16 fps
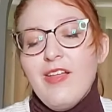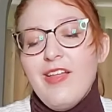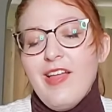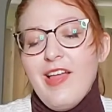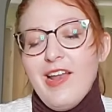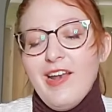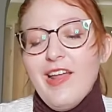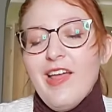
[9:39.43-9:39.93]

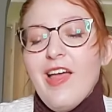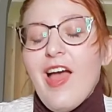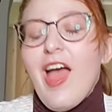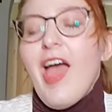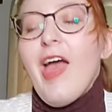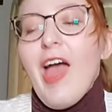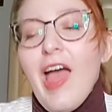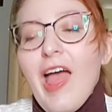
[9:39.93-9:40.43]
And,
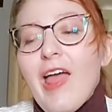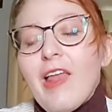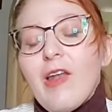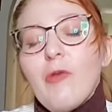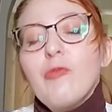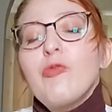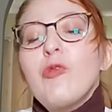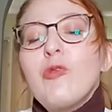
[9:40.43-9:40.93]
and
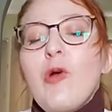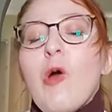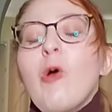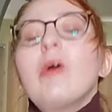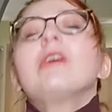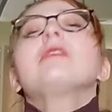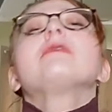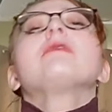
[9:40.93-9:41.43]
of
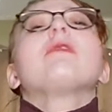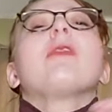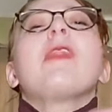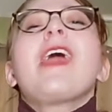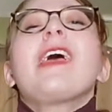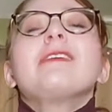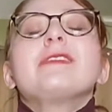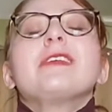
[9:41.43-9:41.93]
course,
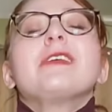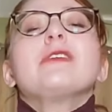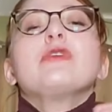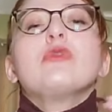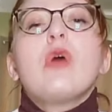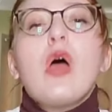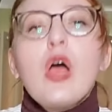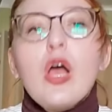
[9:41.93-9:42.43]
this
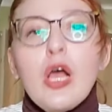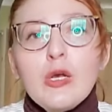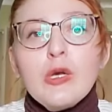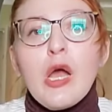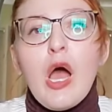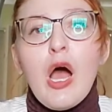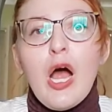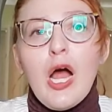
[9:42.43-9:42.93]
is
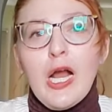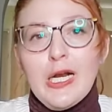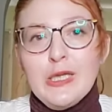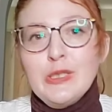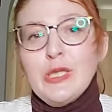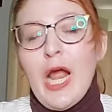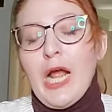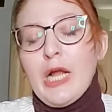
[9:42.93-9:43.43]

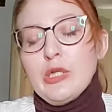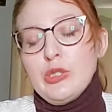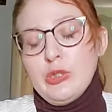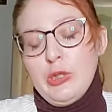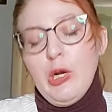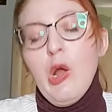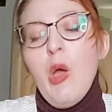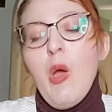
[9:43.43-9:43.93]

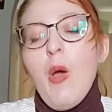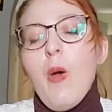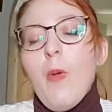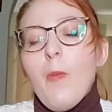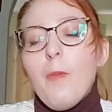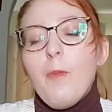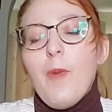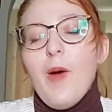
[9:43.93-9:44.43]
conjecture.
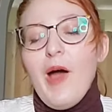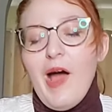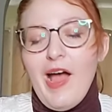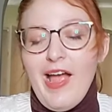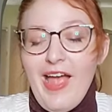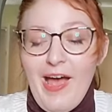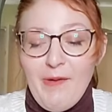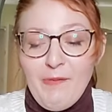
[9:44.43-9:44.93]
But,
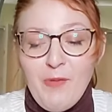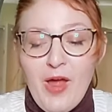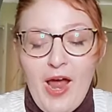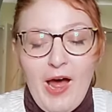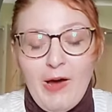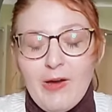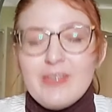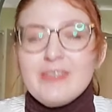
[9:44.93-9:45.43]
but
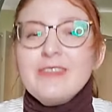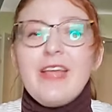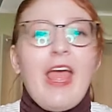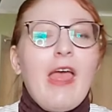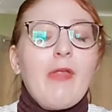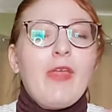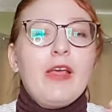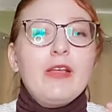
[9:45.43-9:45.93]
I was
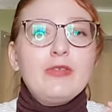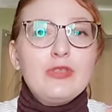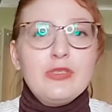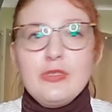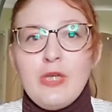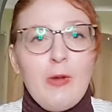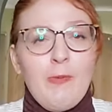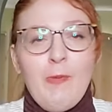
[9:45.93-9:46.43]
saying
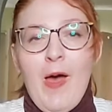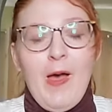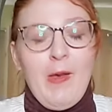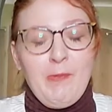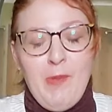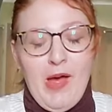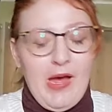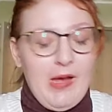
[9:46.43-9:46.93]
this to my
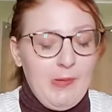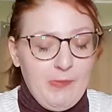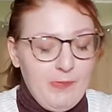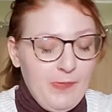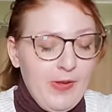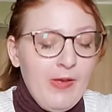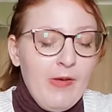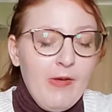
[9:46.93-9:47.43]

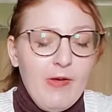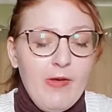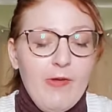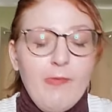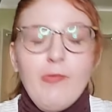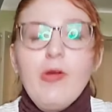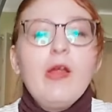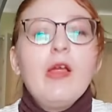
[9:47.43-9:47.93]
mom
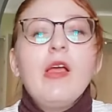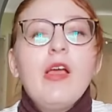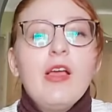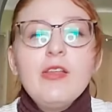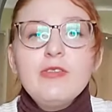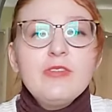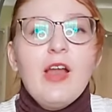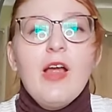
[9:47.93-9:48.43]
before.
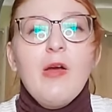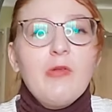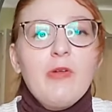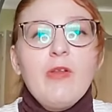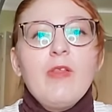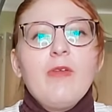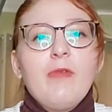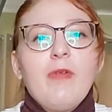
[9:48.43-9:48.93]
It's not
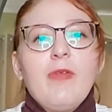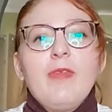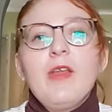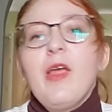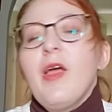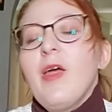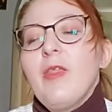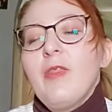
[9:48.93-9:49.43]
relevant
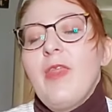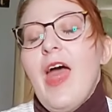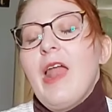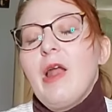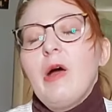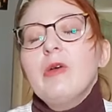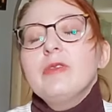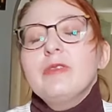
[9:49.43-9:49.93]

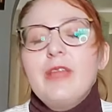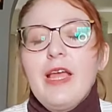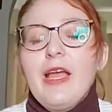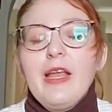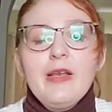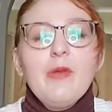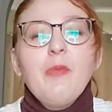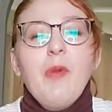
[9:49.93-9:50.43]
that I was
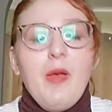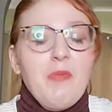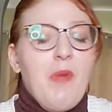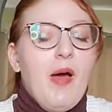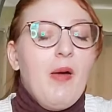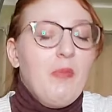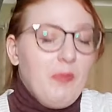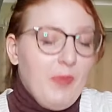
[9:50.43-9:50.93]
saying it to my
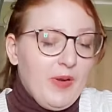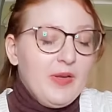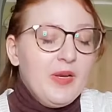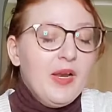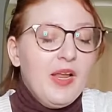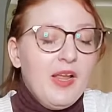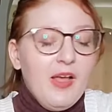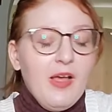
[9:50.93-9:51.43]
mom,
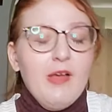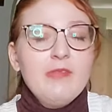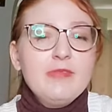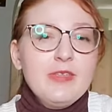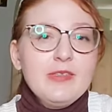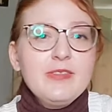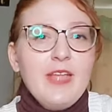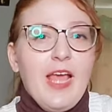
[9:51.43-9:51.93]
but I'm
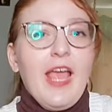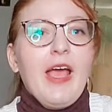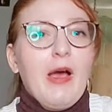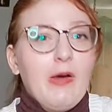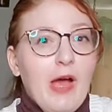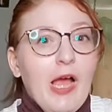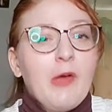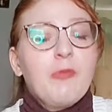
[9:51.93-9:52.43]
just saying
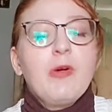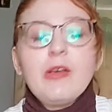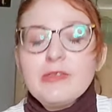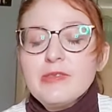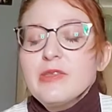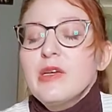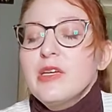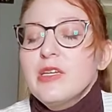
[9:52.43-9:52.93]
I, I
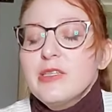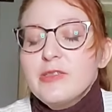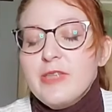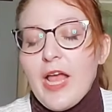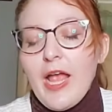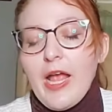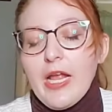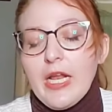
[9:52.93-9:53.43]
was
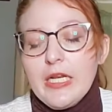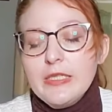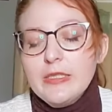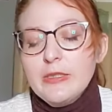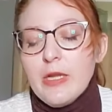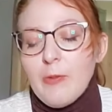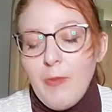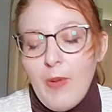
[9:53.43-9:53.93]
saying
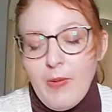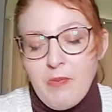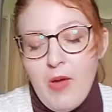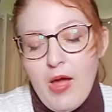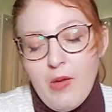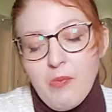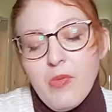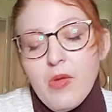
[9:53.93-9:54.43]
it to my
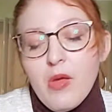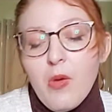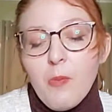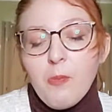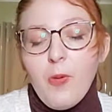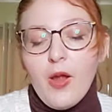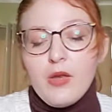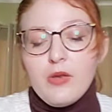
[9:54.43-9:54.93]
mom
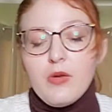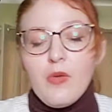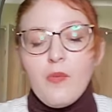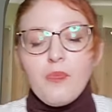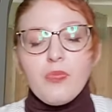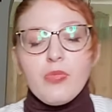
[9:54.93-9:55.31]
but